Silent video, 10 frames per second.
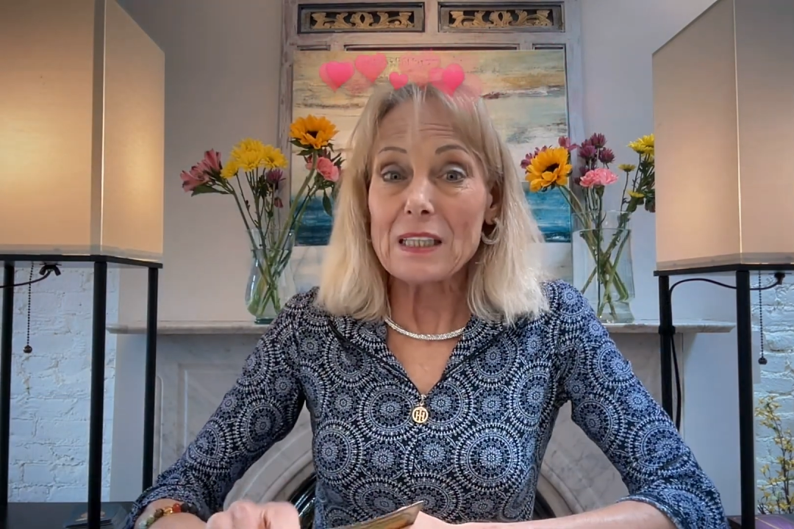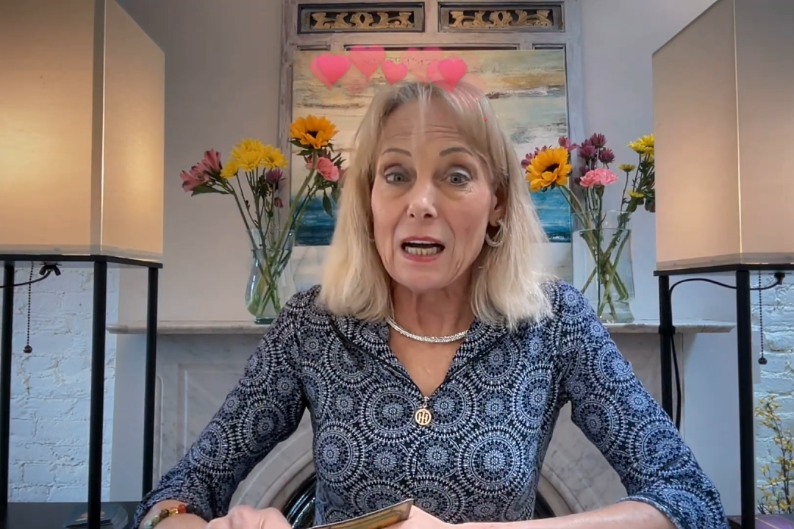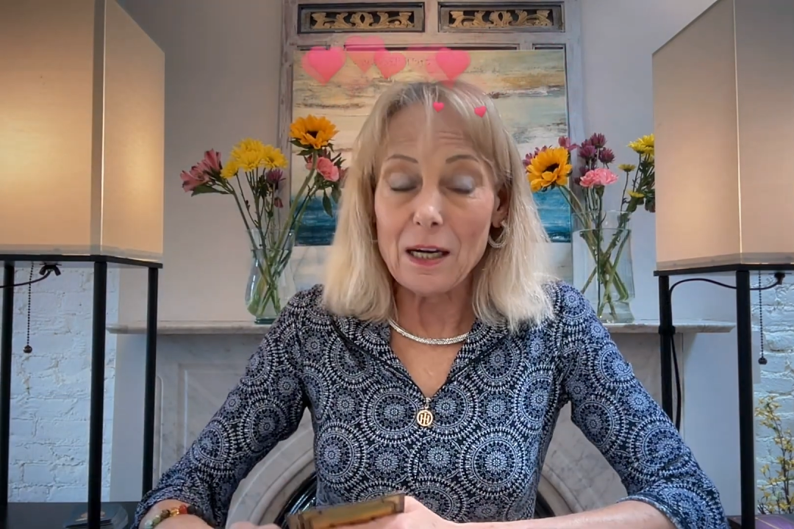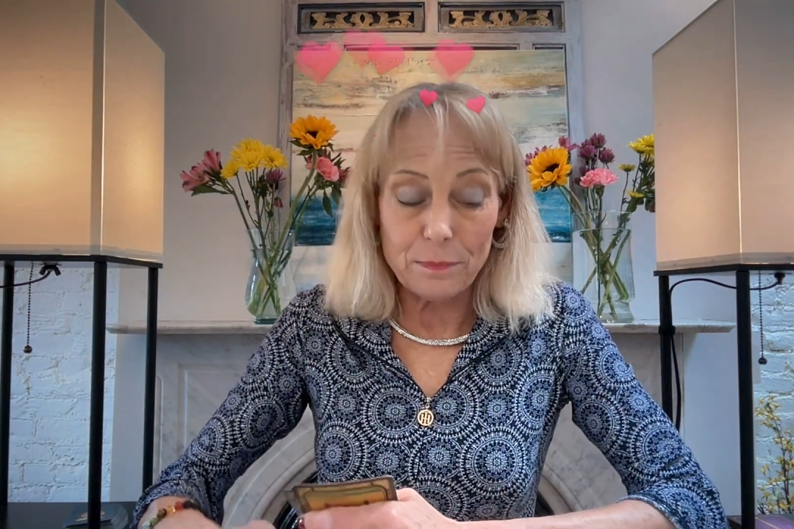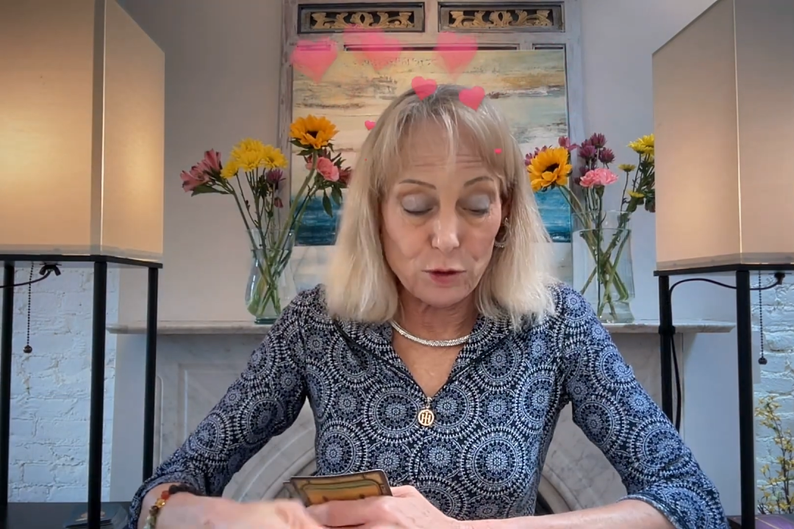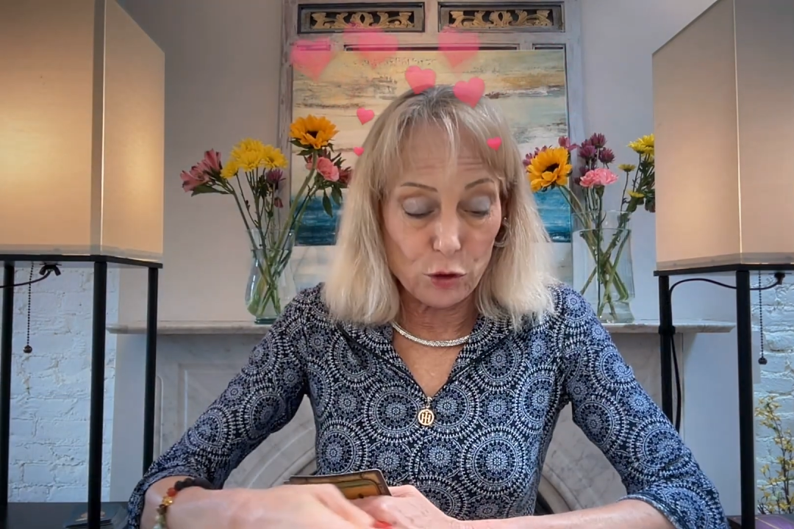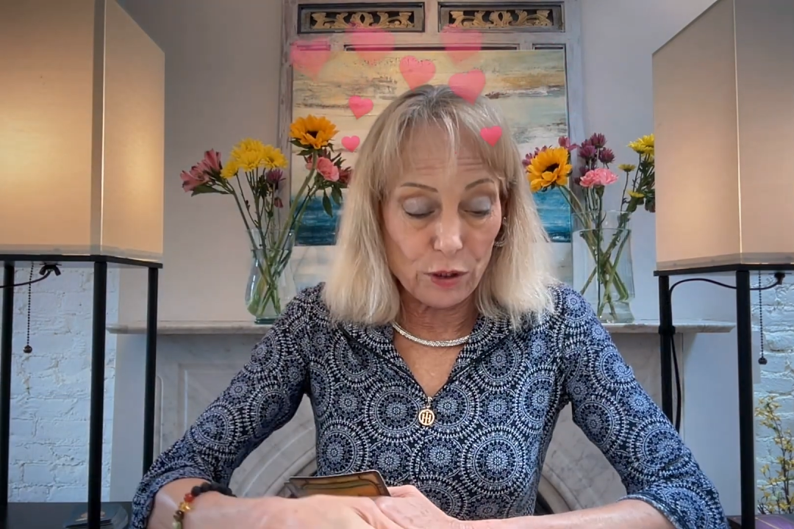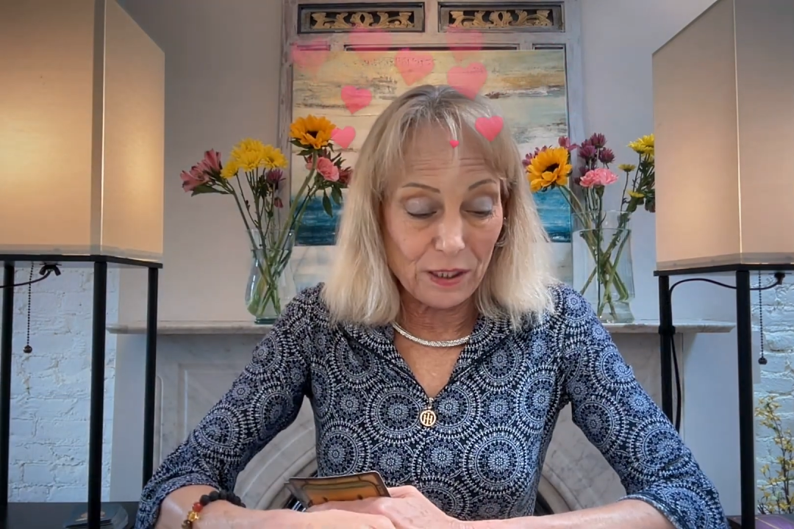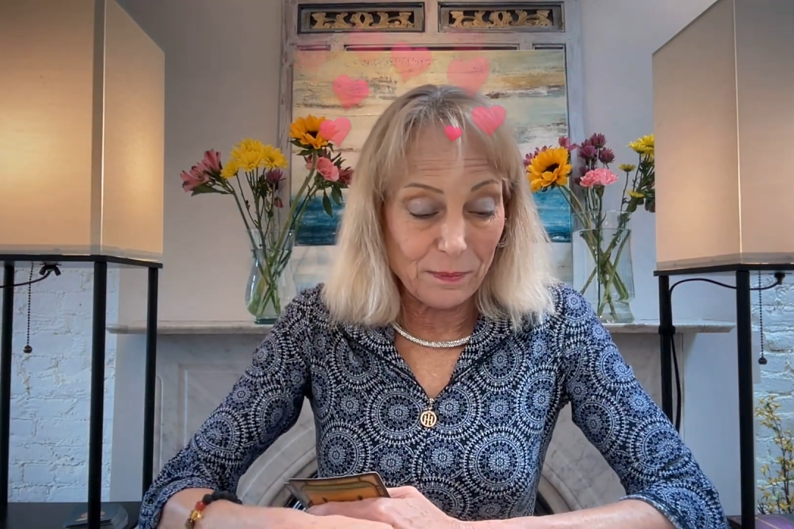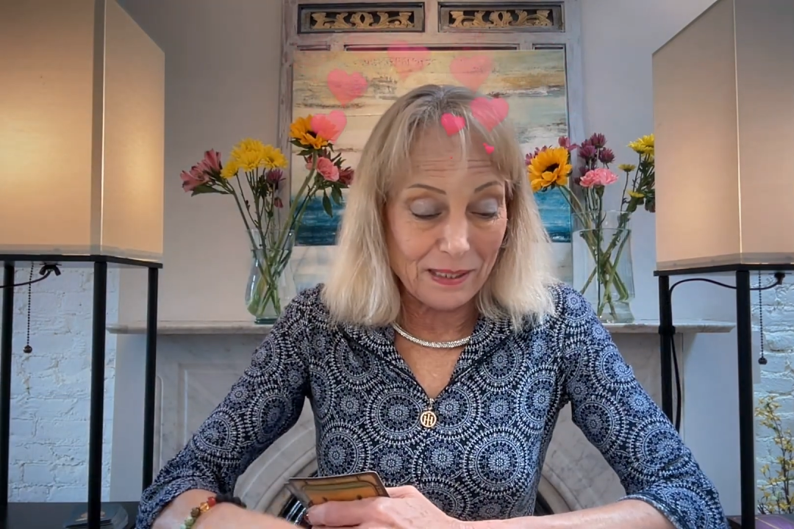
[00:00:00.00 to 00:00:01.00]
Uh, but you're
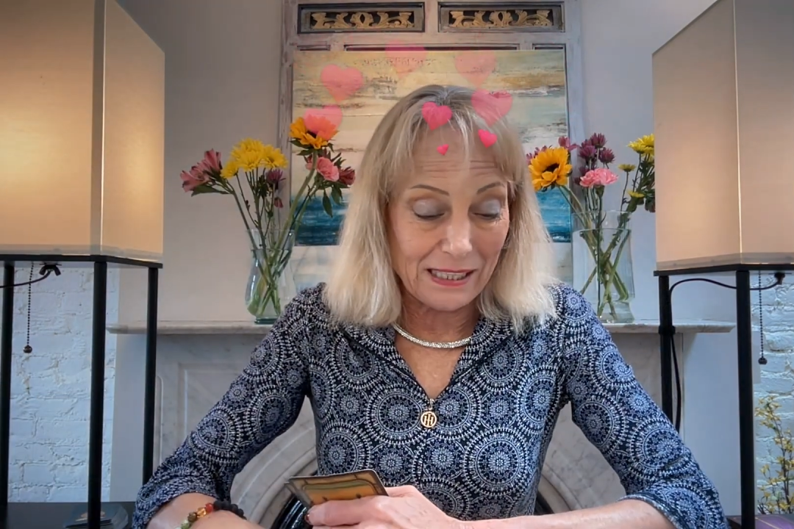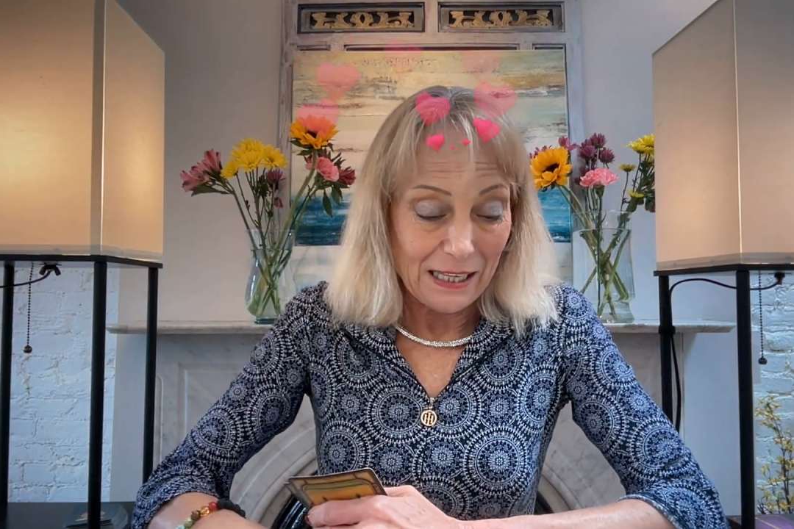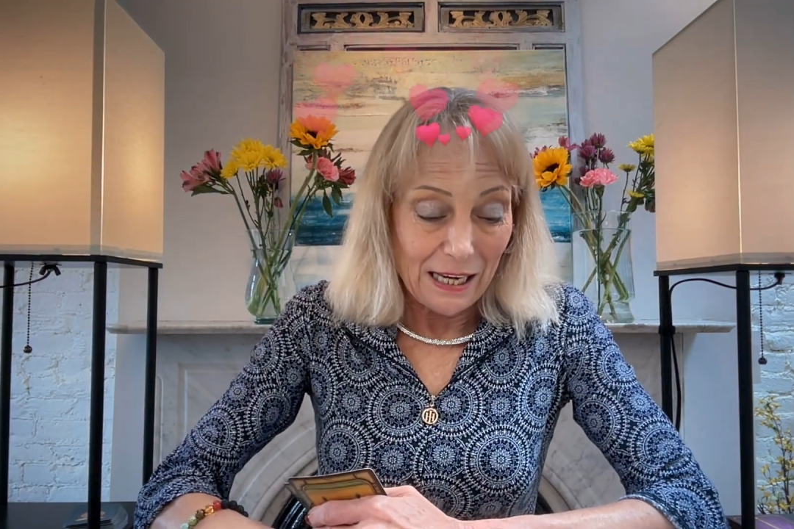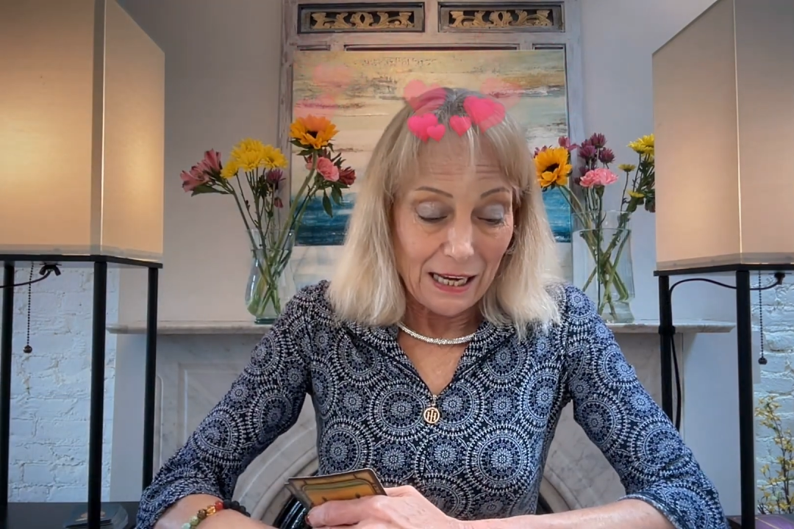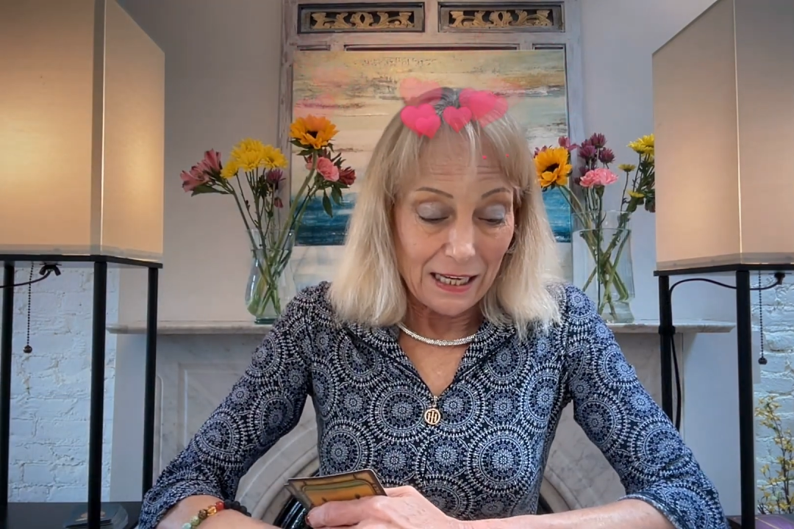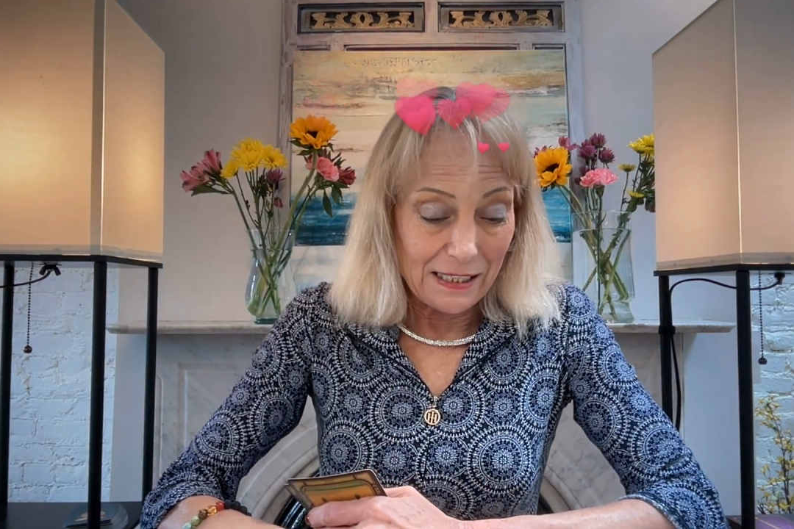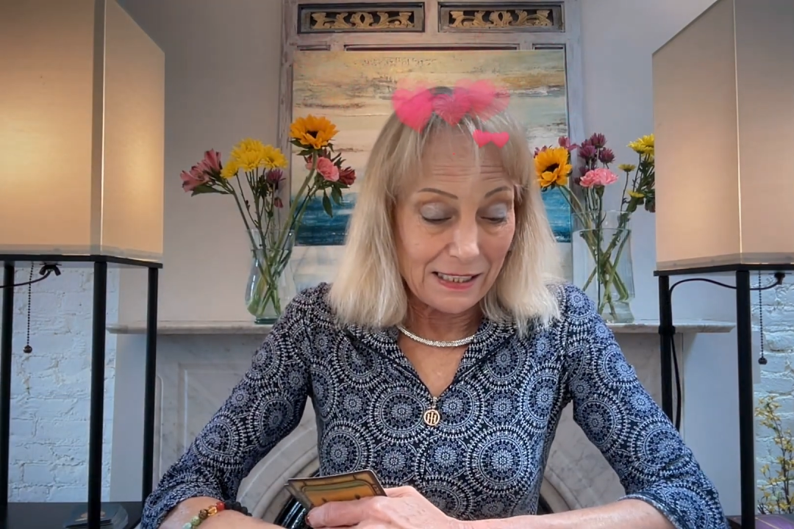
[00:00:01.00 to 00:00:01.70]
going to be uh,